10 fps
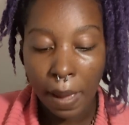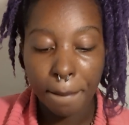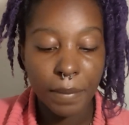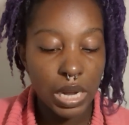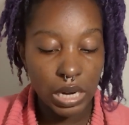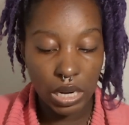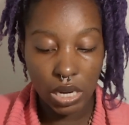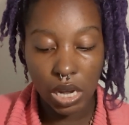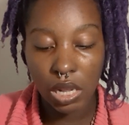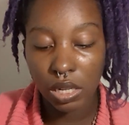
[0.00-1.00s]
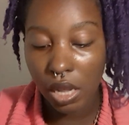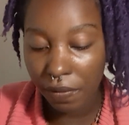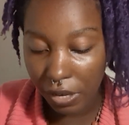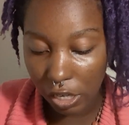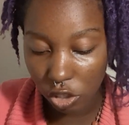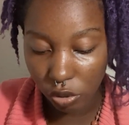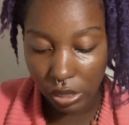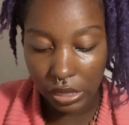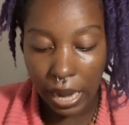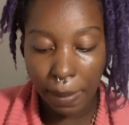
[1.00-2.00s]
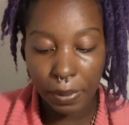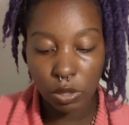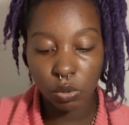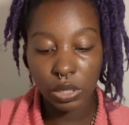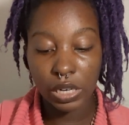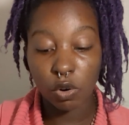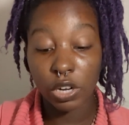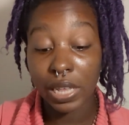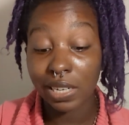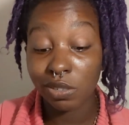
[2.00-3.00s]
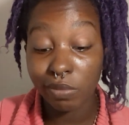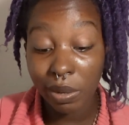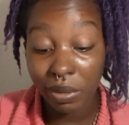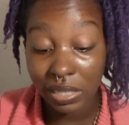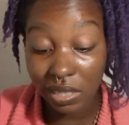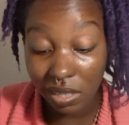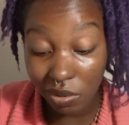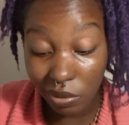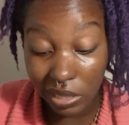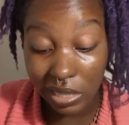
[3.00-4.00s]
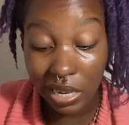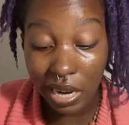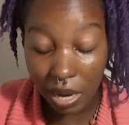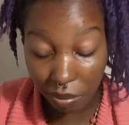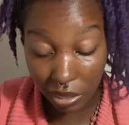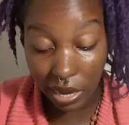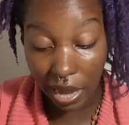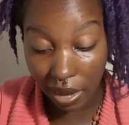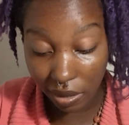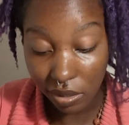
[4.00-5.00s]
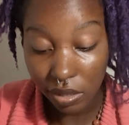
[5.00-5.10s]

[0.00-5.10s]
Money, a love interest, opportunity, or that you may be dealing with a copycat.